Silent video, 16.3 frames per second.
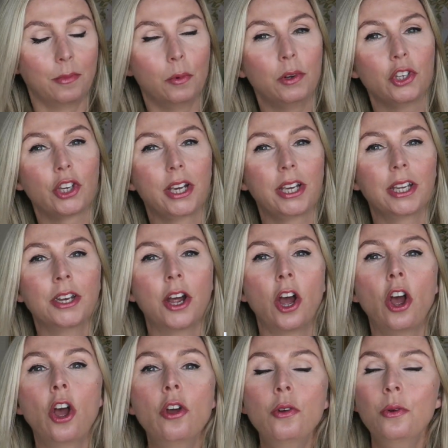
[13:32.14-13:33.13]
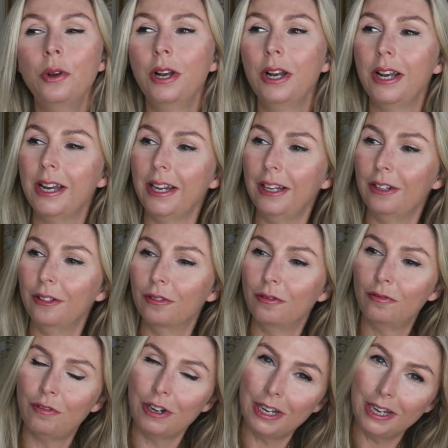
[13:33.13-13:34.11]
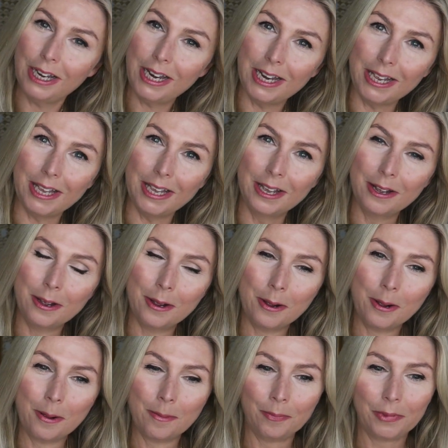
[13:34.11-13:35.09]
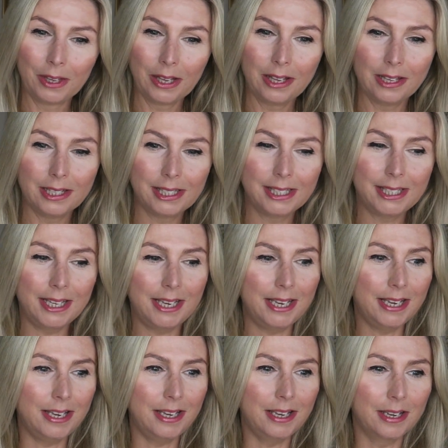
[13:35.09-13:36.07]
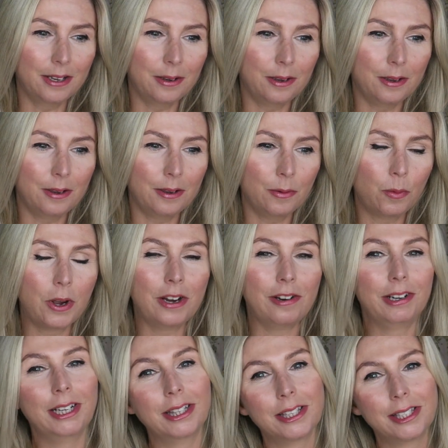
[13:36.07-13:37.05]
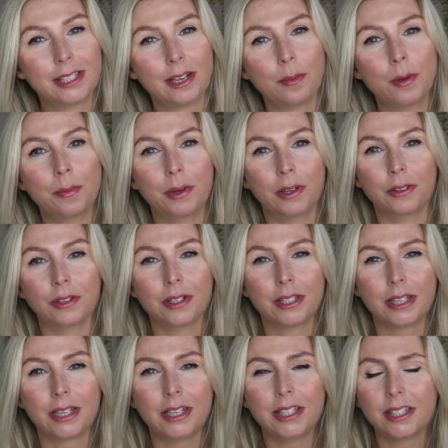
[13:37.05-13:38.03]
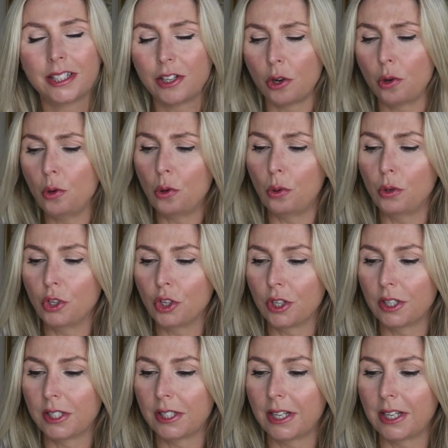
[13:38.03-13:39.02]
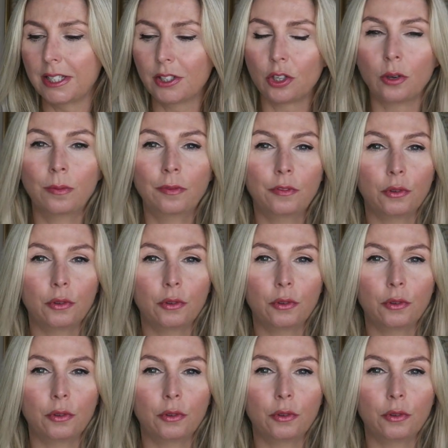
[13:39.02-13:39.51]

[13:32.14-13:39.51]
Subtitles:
which I can only really see wearing in the summer months, and it's so gorgeous, is Tom